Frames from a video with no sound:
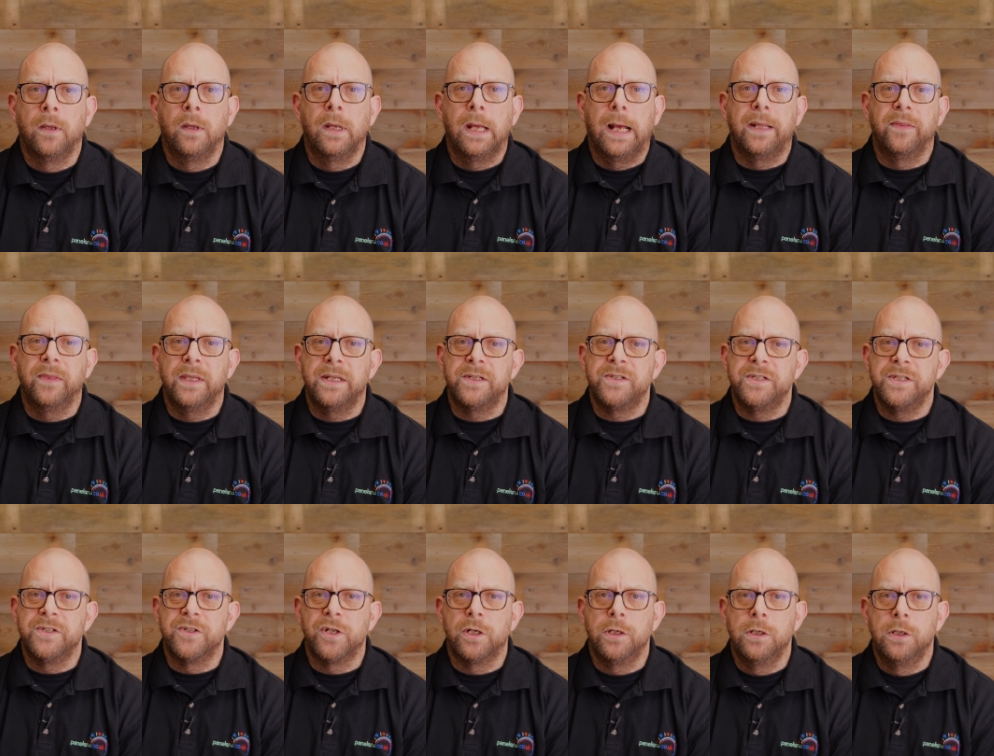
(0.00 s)
And this
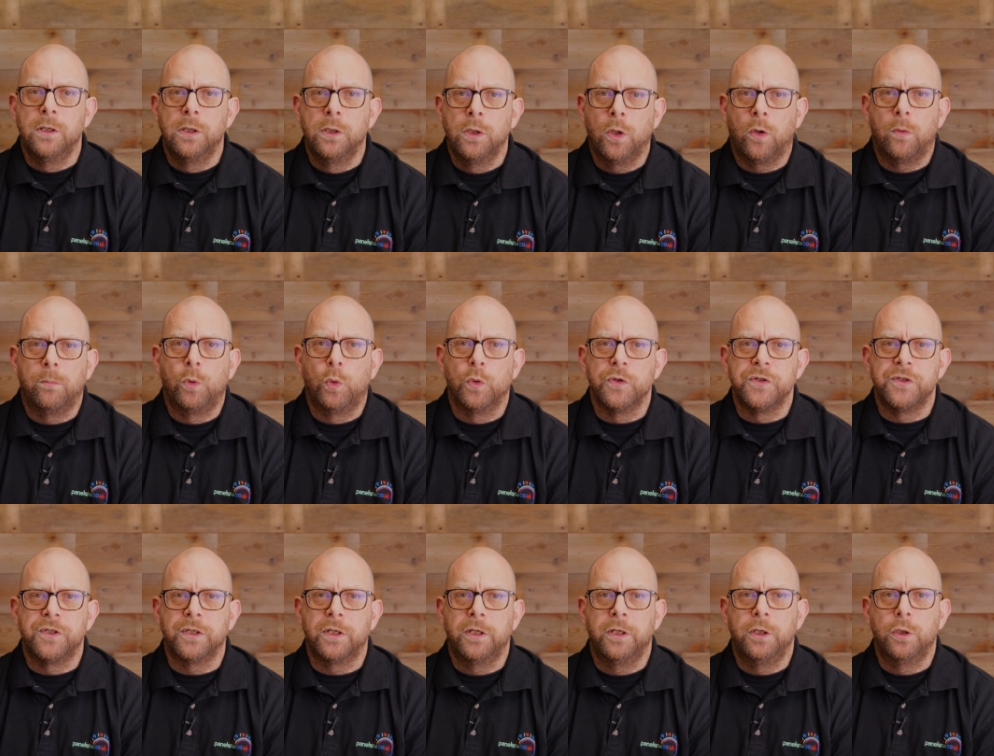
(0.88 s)
is a lot more
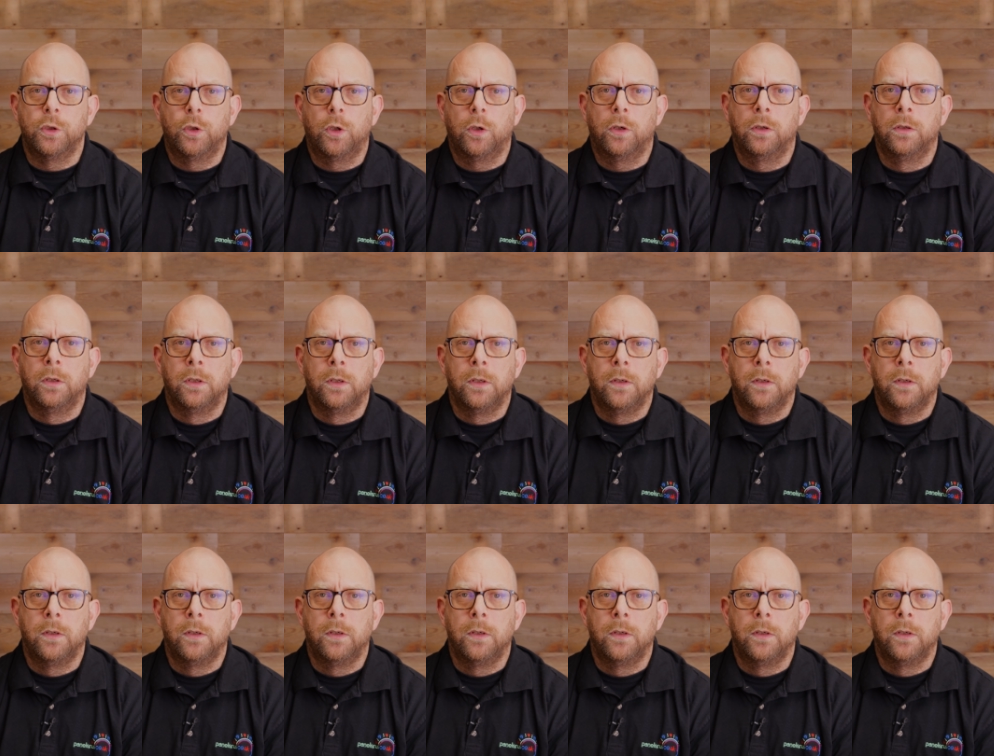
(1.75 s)
secure